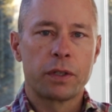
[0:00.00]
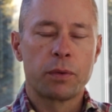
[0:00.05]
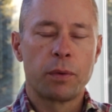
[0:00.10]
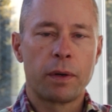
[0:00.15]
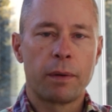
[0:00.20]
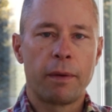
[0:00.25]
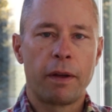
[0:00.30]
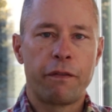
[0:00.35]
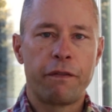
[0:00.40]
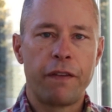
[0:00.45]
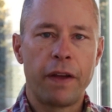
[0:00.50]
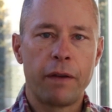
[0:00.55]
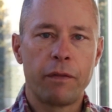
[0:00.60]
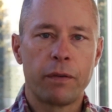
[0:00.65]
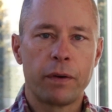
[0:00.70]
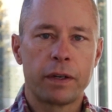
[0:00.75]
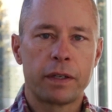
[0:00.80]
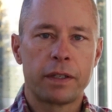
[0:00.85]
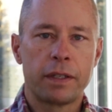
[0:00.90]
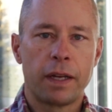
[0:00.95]
is one of my
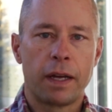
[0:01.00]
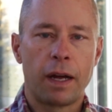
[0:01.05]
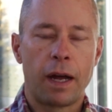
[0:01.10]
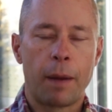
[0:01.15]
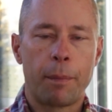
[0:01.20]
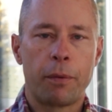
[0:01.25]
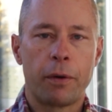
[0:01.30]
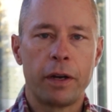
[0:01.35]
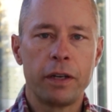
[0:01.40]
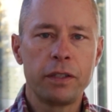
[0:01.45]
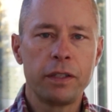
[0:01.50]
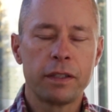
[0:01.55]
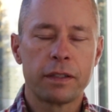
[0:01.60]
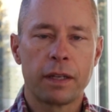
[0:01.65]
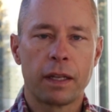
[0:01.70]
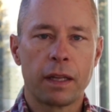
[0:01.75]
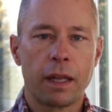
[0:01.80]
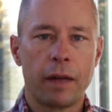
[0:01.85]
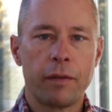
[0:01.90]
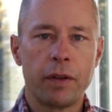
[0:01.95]
favorite operations.
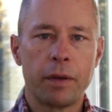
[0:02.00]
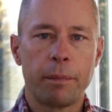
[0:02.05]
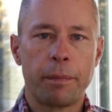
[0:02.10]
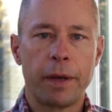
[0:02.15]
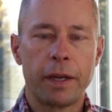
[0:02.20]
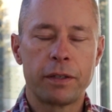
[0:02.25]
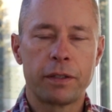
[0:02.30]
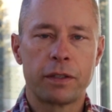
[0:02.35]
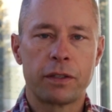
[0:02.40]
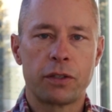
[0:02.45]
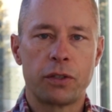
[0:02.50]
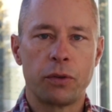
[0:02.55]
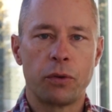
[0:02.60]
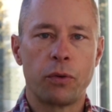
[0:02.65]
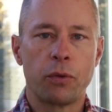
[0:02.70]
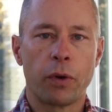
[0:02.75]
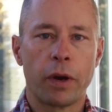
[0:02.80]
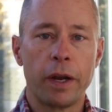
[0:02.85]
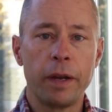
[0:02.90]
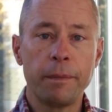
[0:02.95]
I love it. Patients do
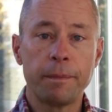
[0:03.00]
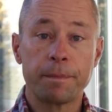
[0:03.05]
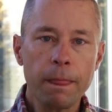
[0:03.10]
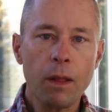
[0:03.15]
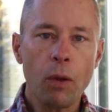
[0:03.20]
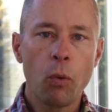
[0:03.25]
great.